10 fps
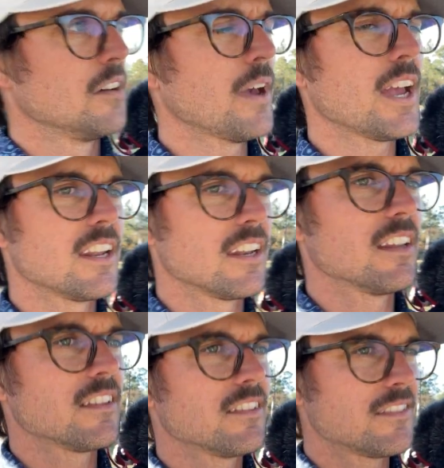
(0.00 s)
Man,
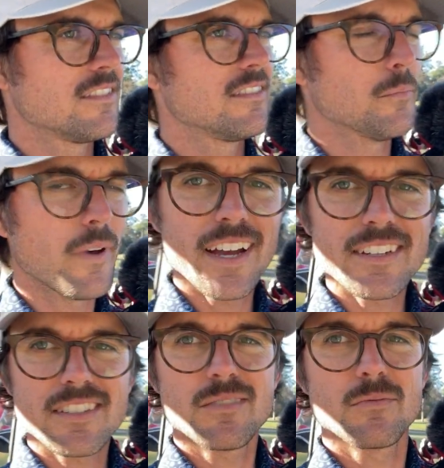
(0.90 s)
the
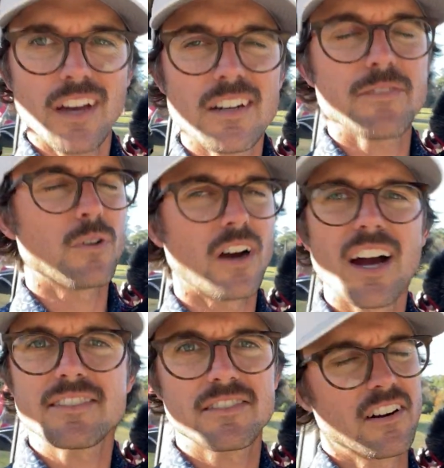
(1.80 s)
match, we got off to a
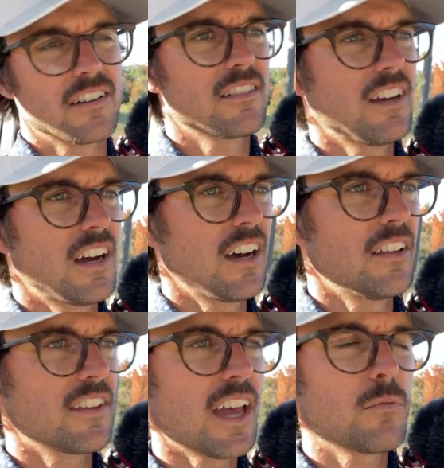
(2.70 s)
hot start. Uh,
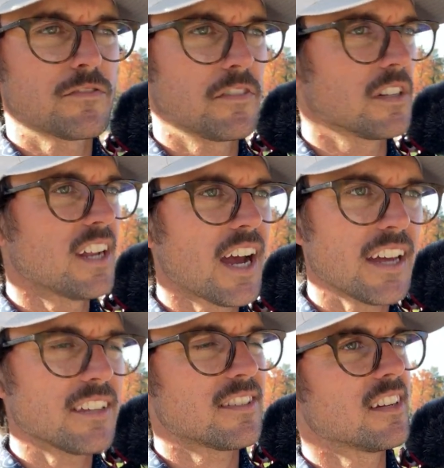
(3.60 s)
the game was feeling
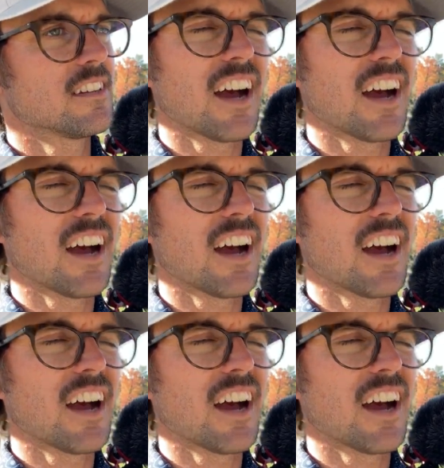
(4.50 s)
nice, hitting